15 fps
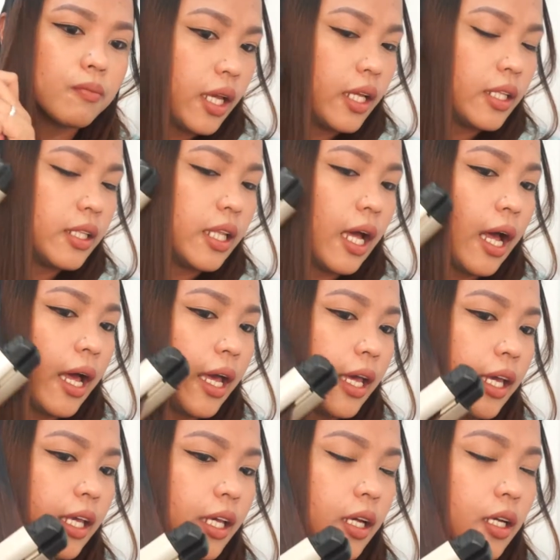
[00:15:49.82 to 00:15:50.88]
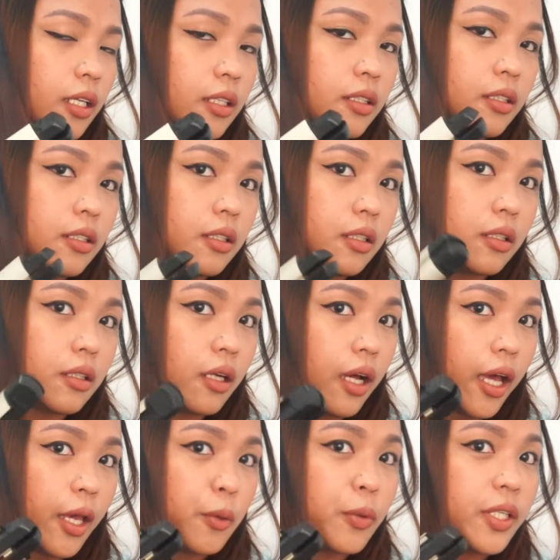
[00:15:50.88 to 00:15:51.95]
And I
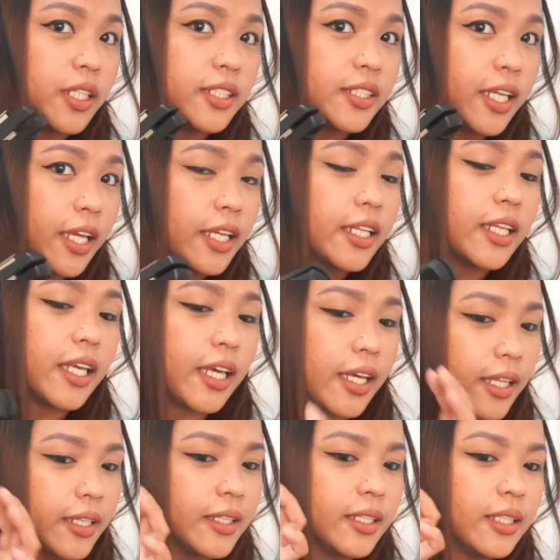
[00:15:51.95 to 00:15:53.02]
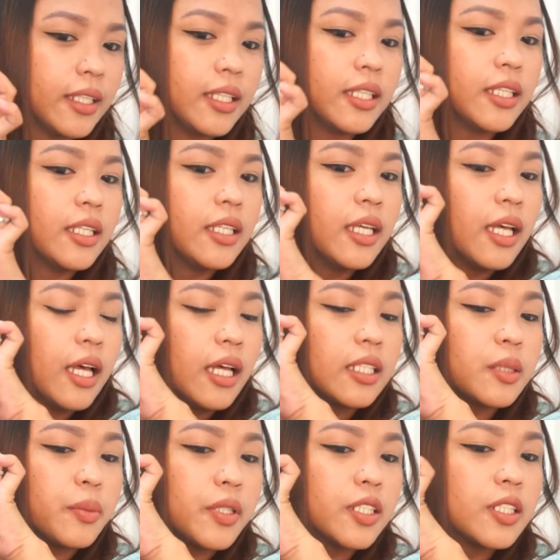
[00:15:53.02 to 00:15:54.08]
wanna say it again,
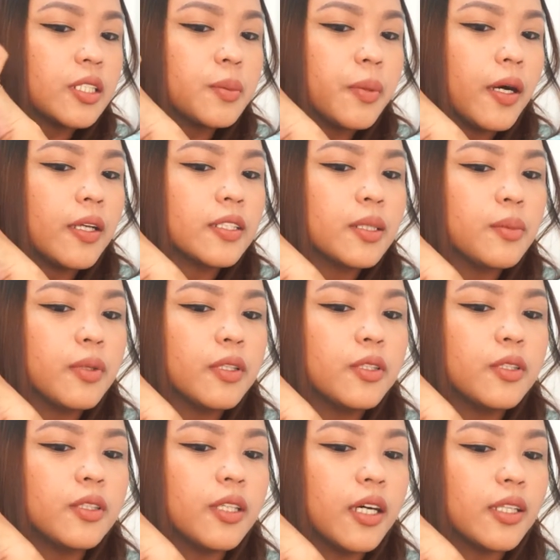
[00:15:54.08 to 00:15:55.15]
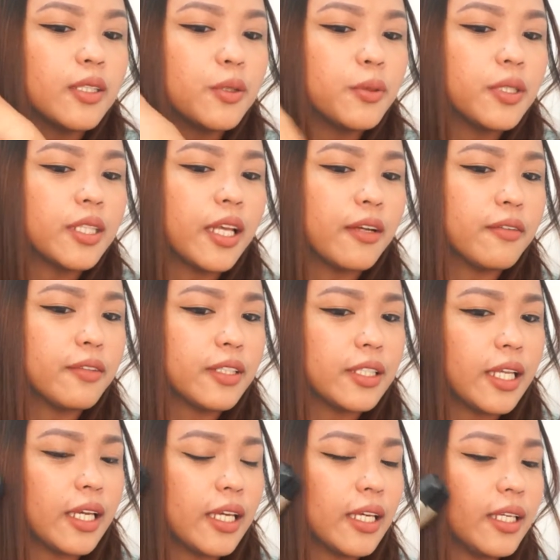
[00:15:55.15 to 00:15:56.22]
as much as possible, do not do it every
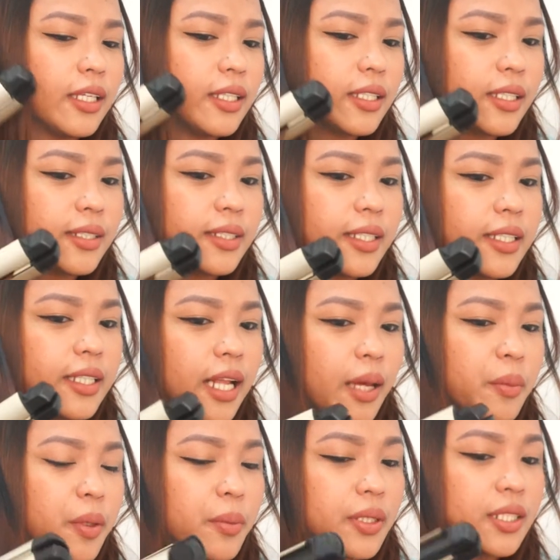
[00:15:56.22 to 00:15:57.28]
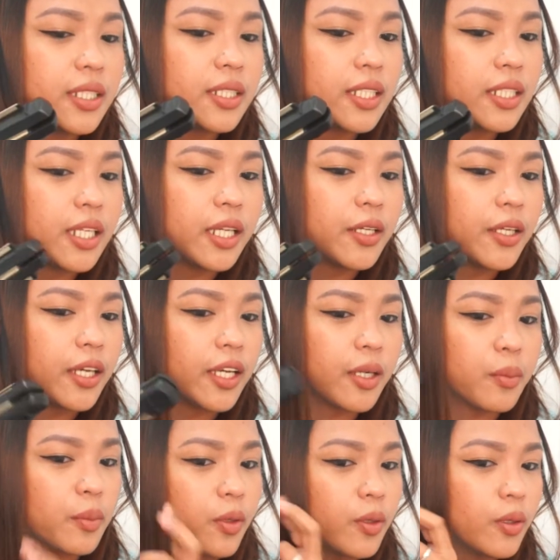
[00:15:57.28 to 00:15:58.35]
day. Kasi grabe, masisira yung
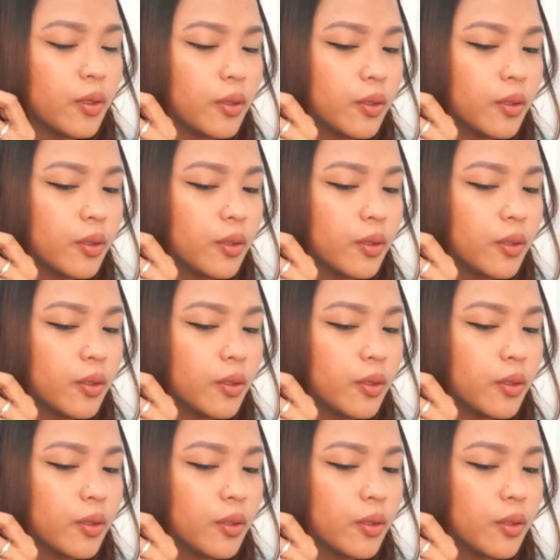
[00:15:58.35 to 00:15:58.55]
hair mo.